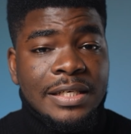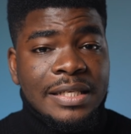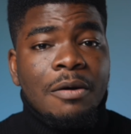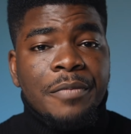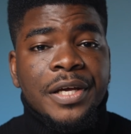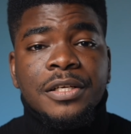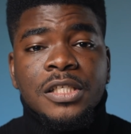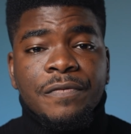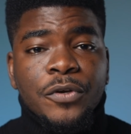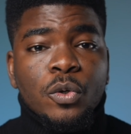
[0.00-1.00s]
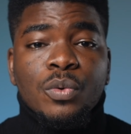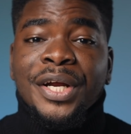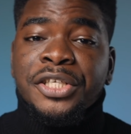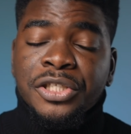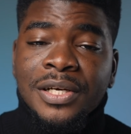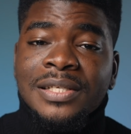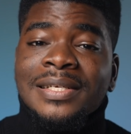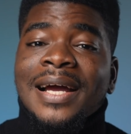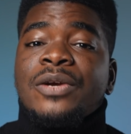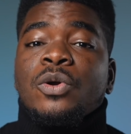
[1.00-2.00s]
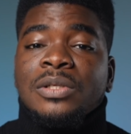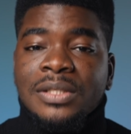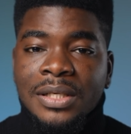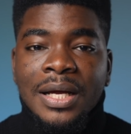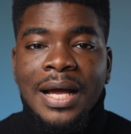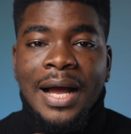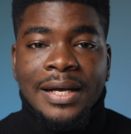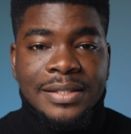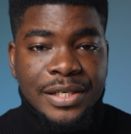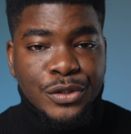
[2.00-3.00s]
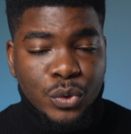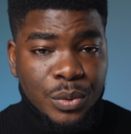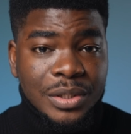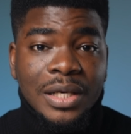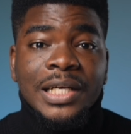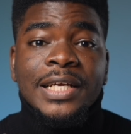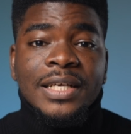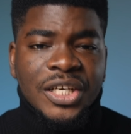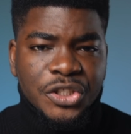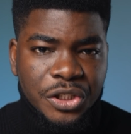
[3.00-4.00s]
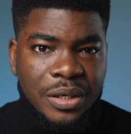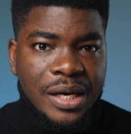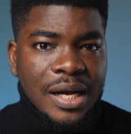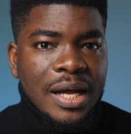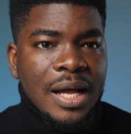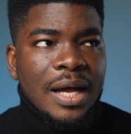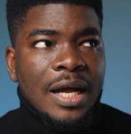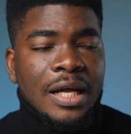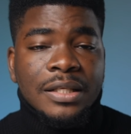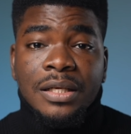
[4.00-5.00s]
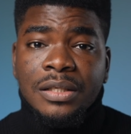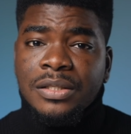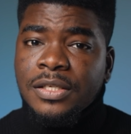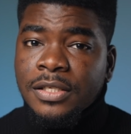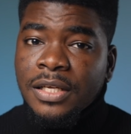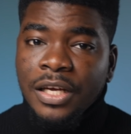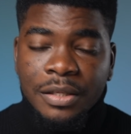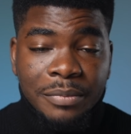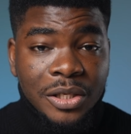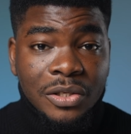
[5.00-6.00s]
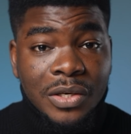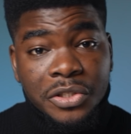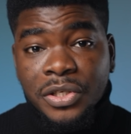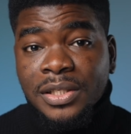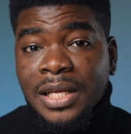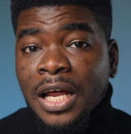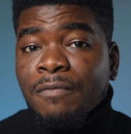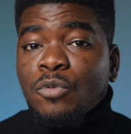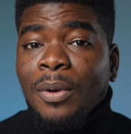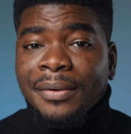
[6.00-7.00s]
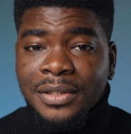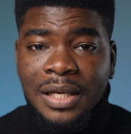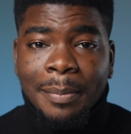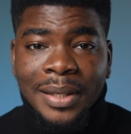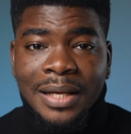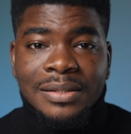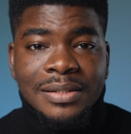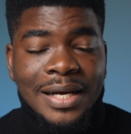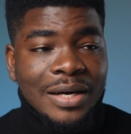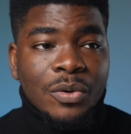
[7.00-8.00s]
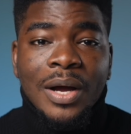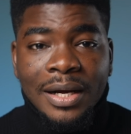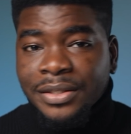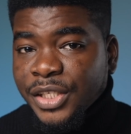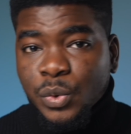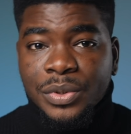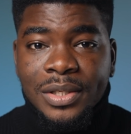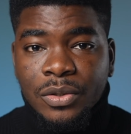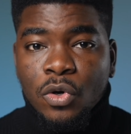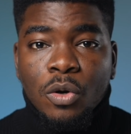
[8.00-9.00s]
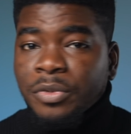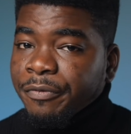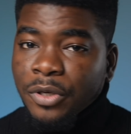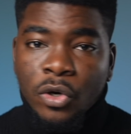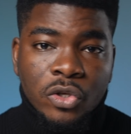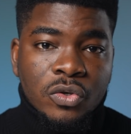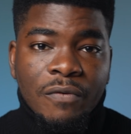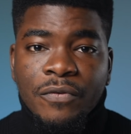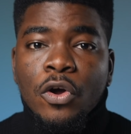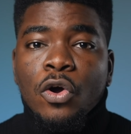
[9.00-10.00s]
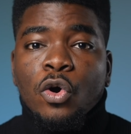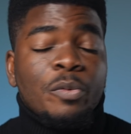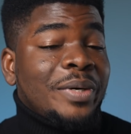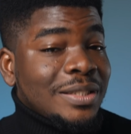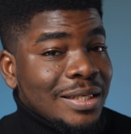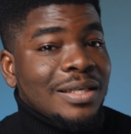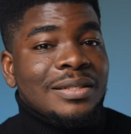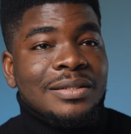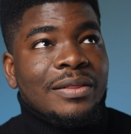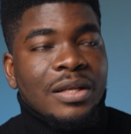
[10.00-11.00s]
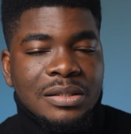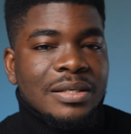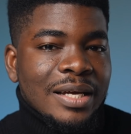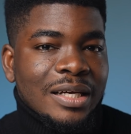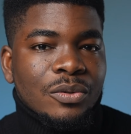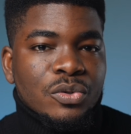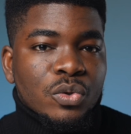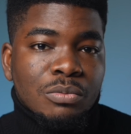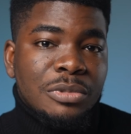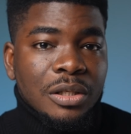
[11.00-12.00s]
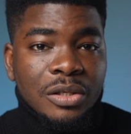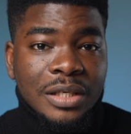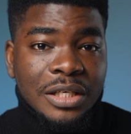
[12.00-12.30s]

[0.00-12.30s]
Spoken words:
at the time of making this video, Nigerians cannot access Twitter in Nigeria, and the 68 million Nigerians that have mobile data plans cannot access twitter.com. They've been cut off, or better yet, the 39 or so million